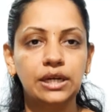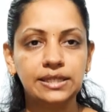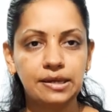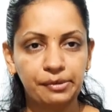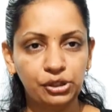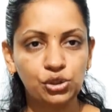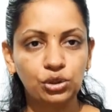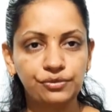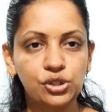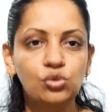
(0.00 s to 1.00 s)
examination
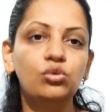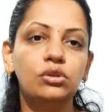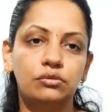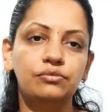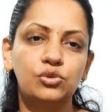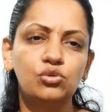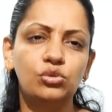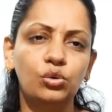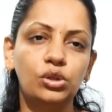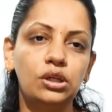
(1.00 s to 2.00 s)
of stool to
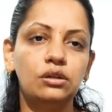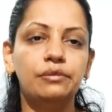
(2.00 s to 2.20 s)
know the